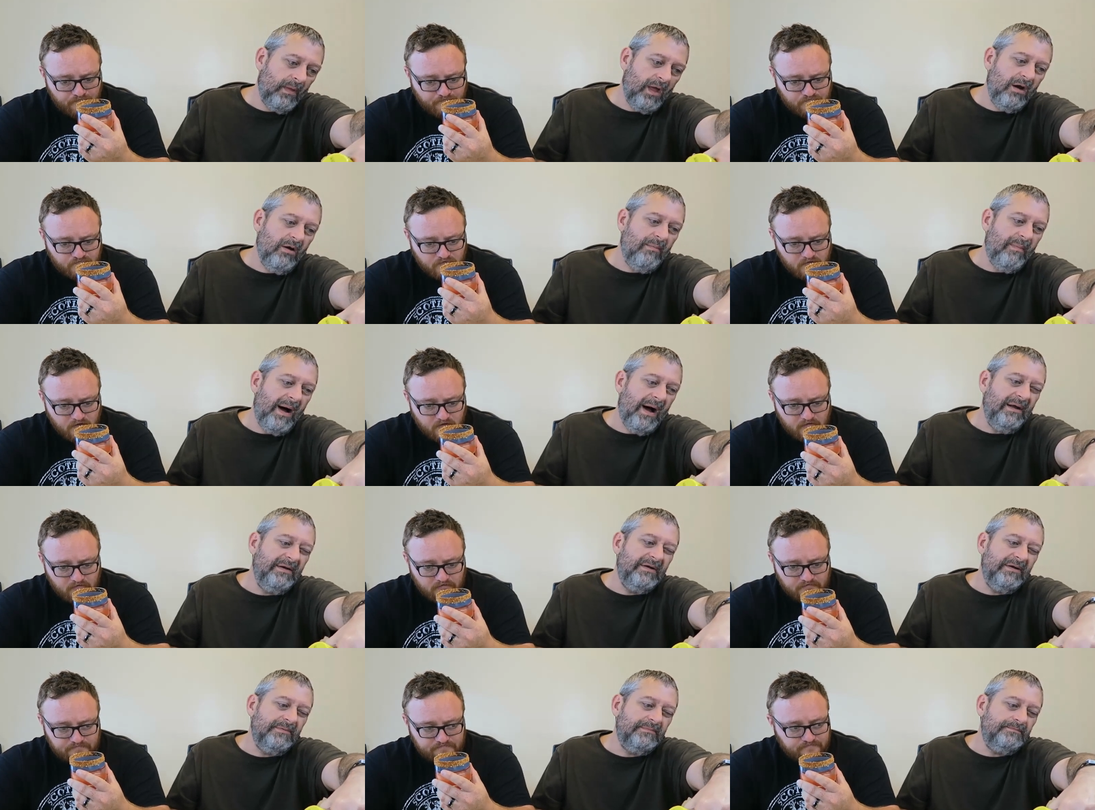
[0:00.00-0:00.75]
Speaker 1: I don't
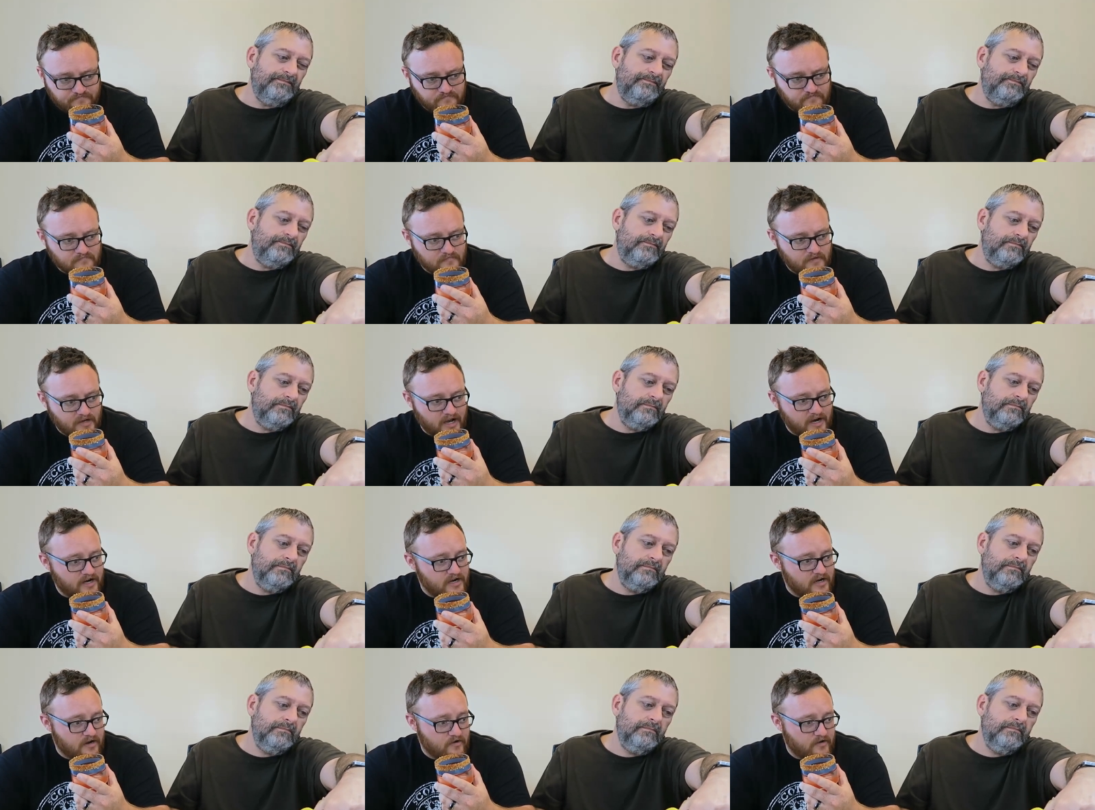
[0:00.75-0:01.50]
mind it.
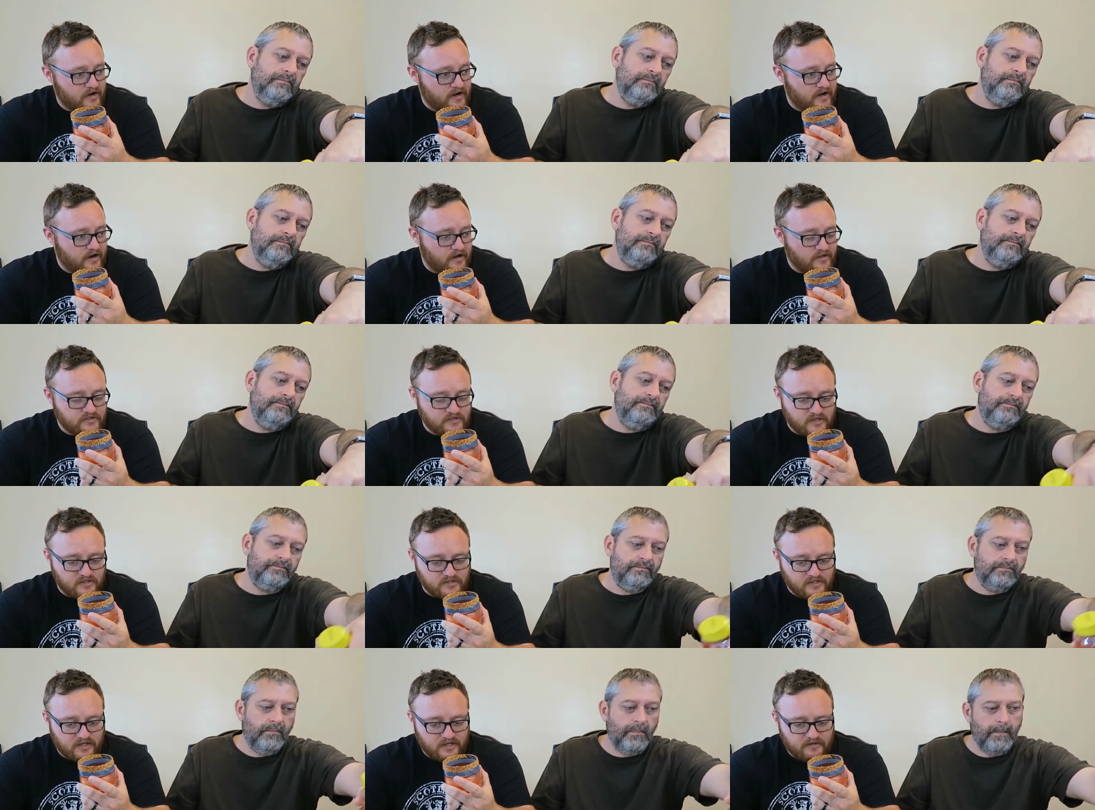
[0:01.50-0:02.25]
I didn't know it had
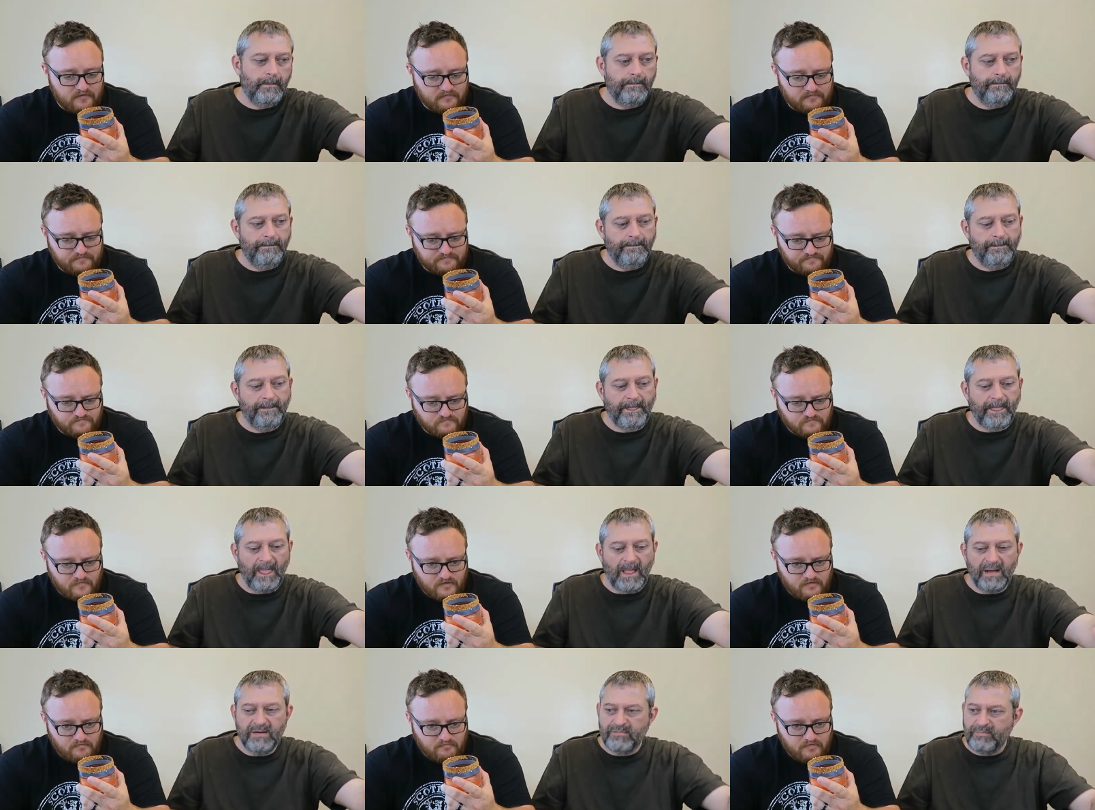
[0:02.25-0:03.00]
hot sauce in it.
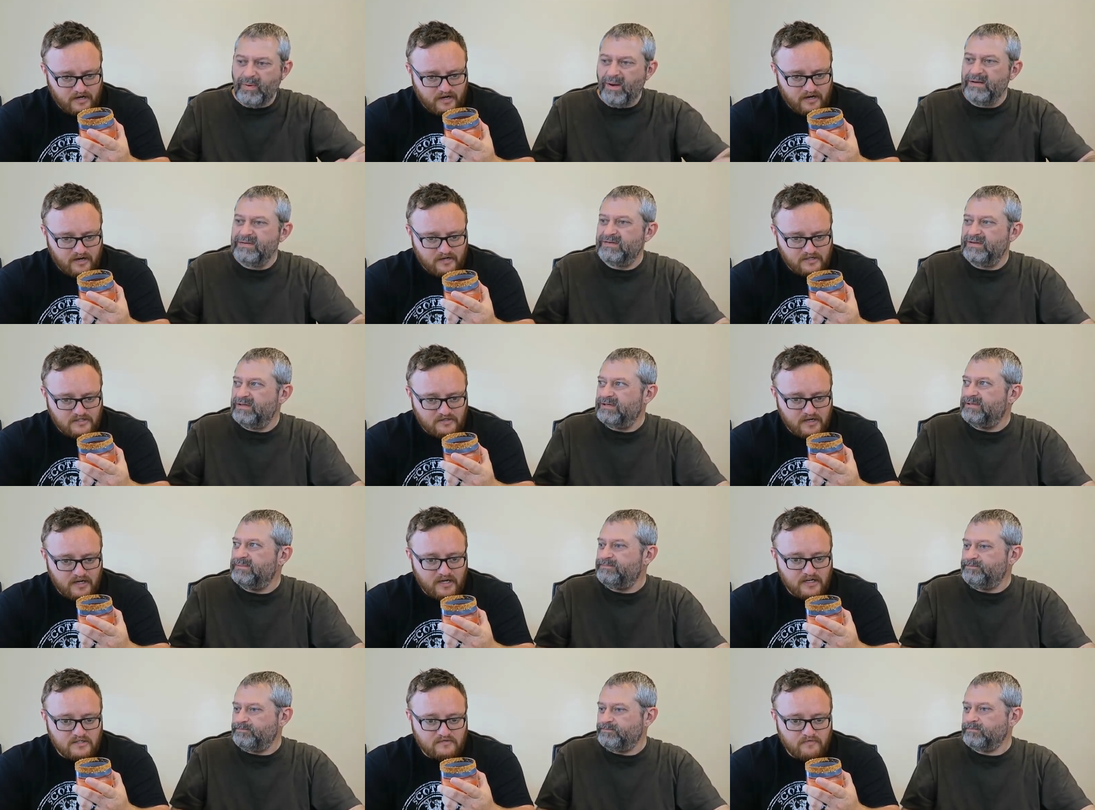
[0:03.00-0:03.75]
It's but spicy, it
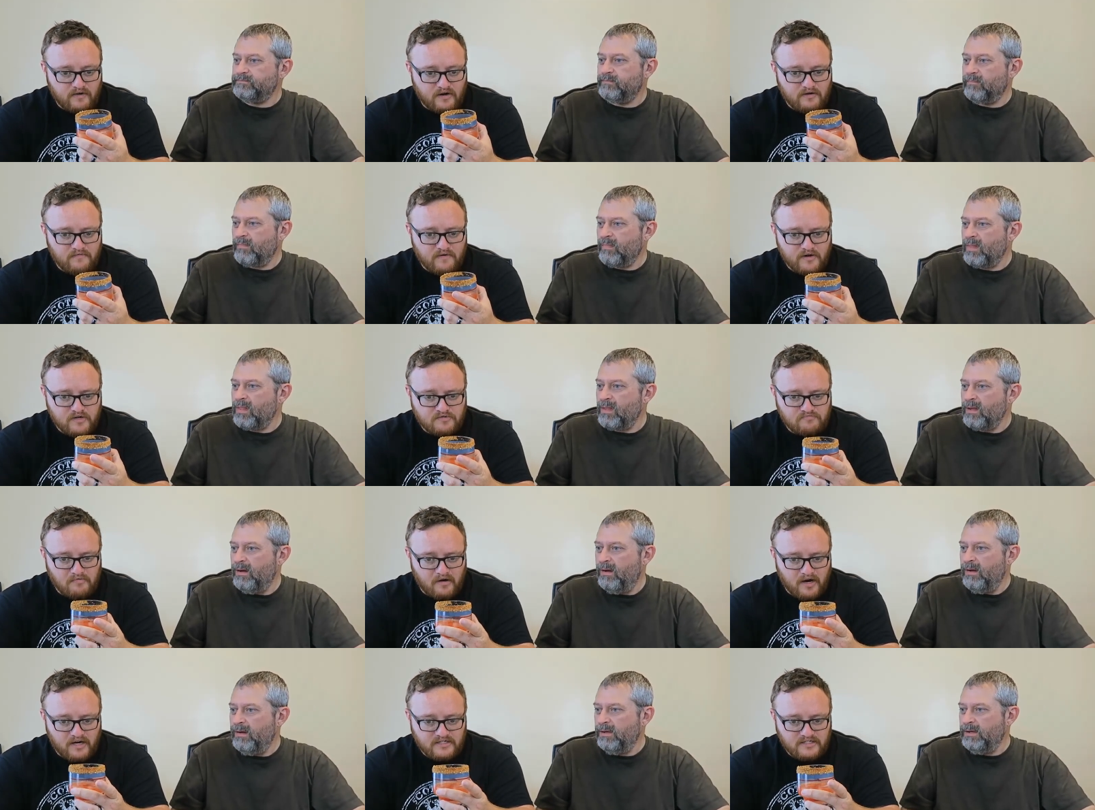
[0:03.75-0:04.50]
is it? it is very very
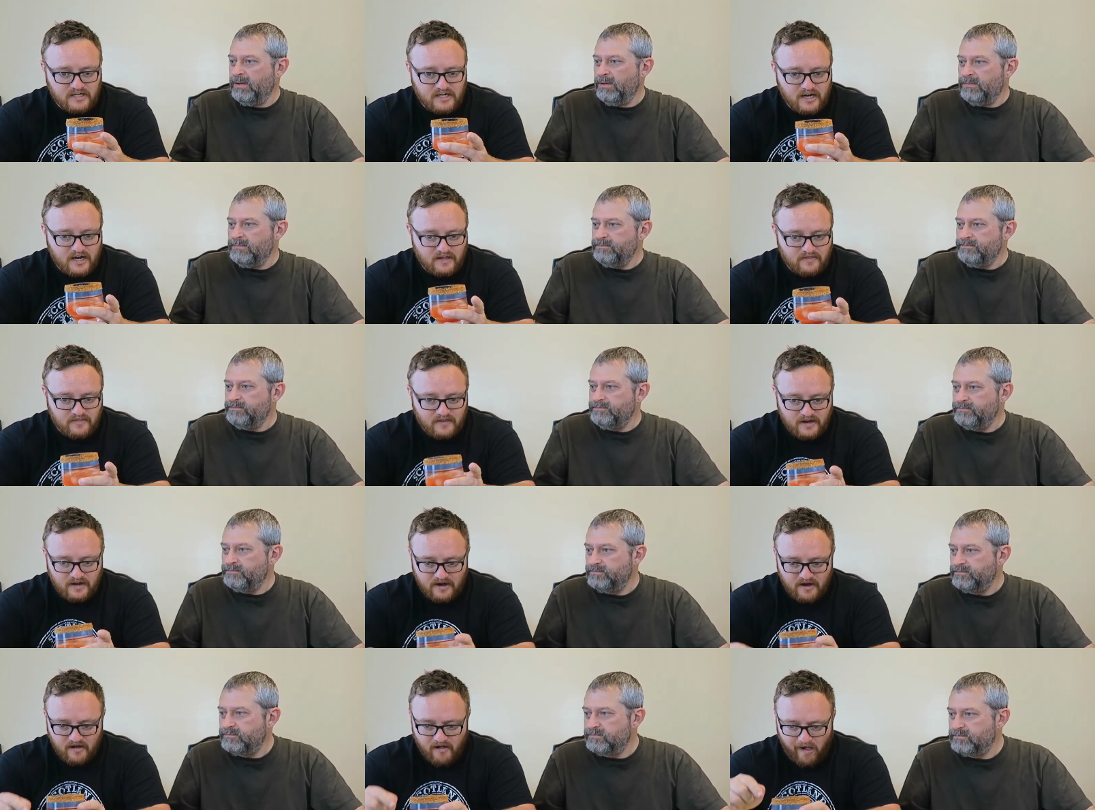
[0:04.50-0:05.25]
spicy,
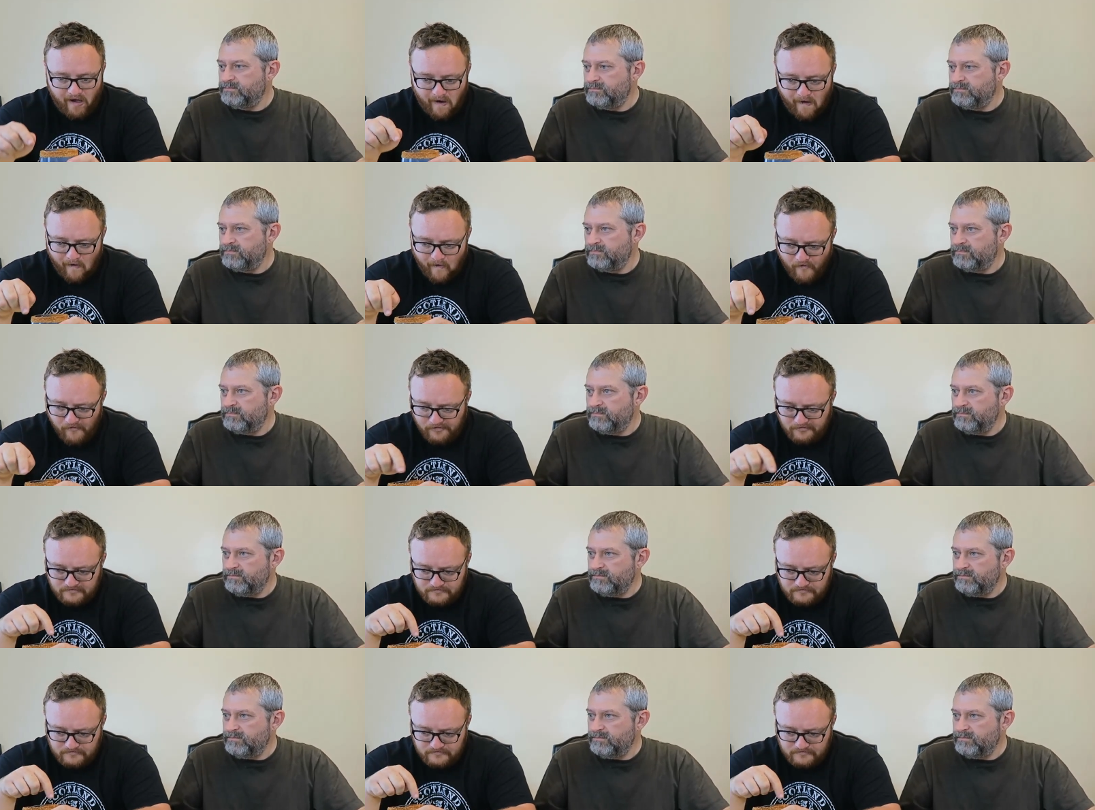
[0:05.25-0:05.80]
and the uh,